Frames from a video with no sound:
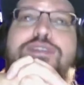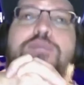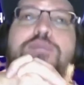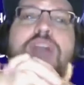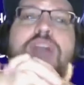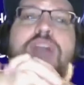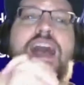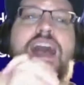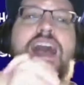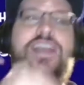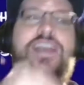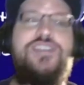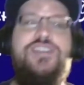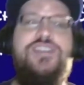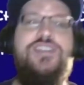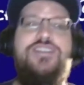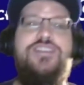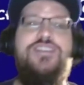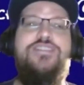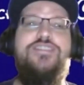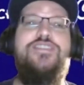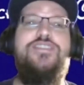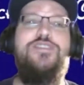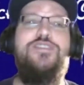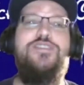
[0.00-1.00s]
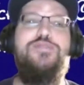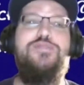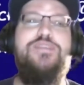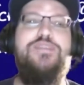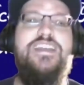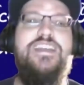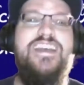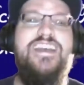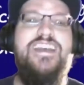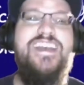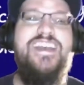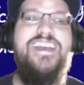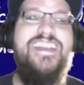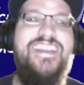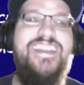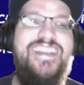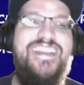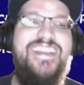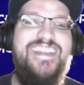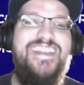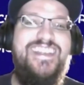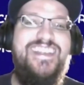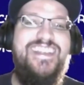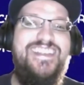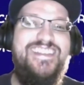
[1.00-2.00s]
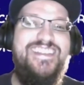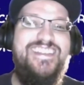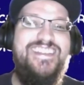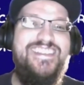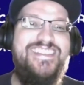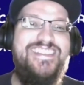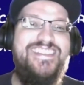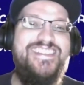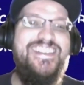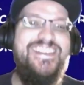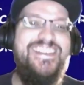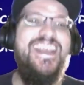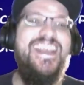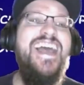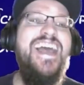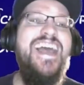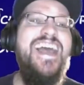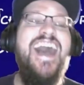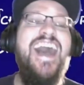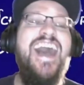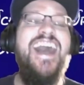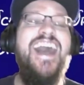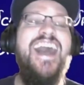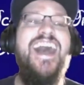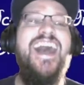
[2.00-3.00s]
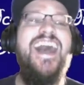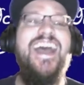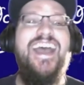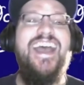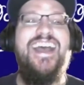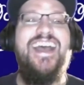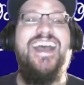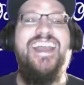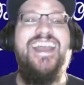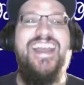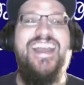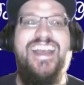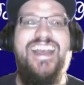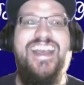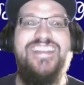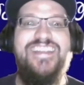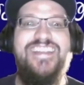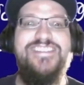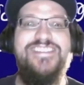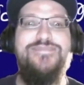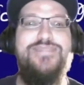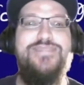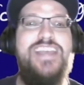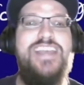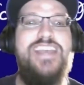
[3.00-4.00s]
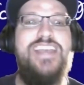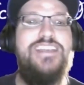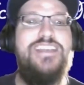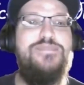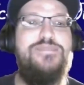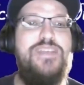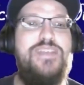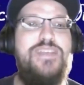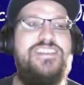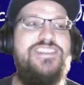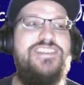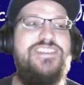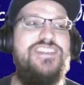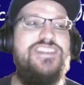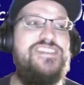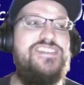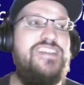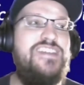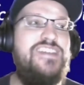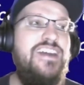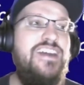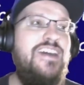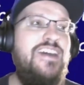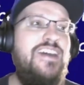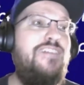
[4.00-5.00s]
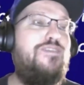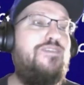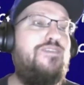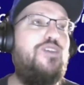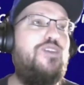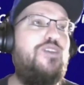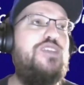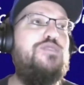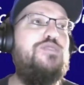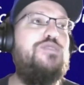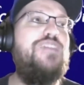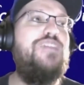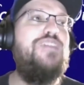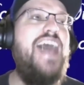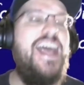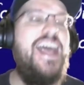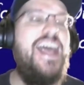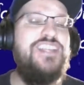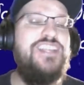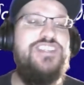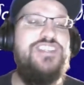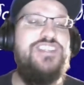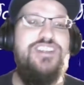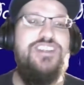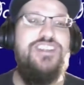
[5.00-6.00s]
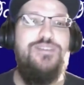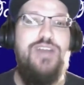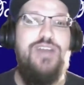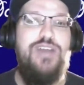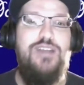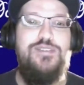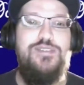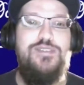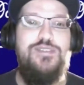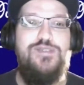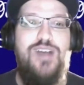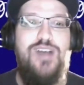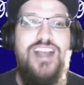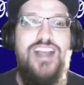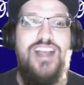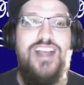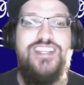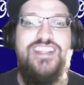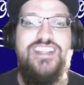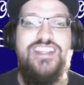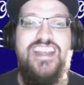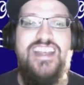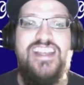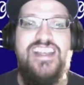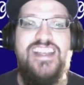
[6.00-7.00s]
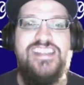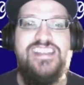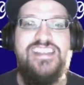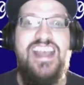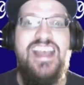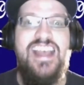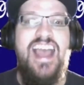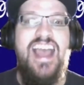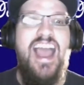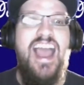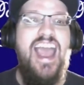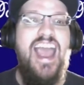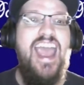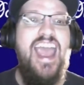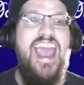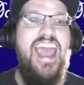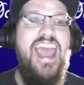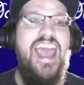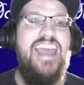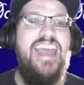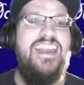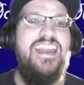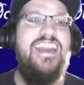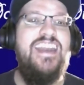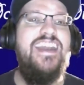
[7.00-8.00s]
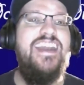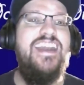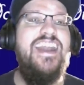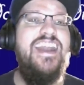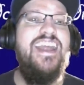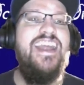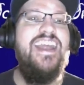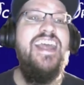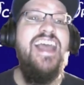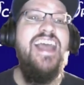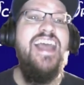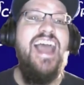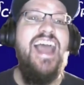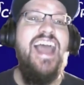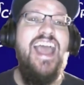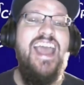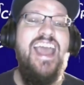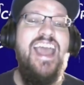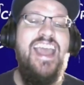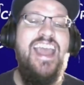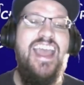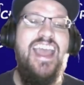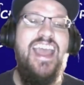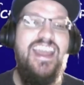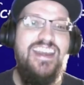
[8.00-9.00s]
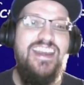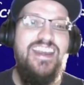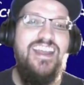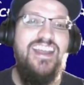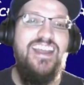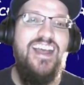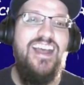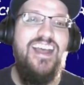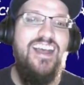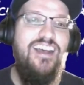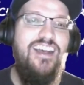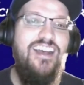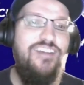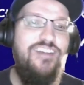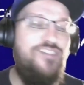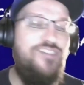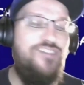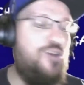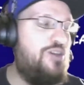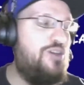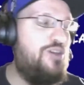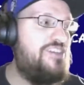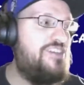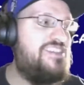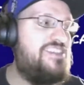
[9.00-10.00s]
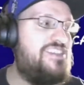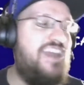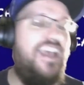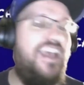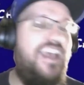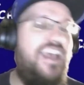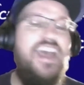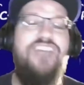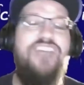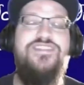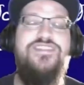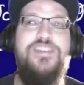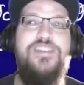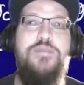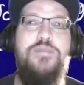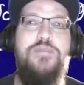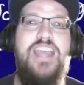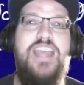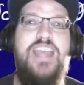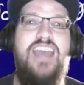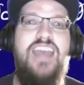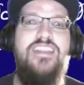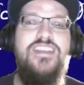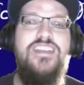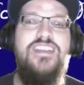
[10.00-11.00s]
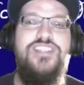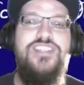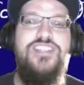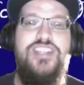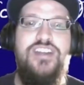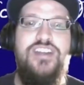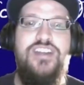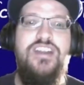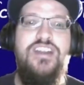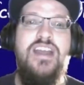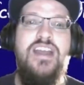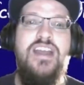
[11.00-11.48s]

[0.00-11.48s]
last year too, because I had some text messages for you last year when I was watching this, and of course I have some again this year.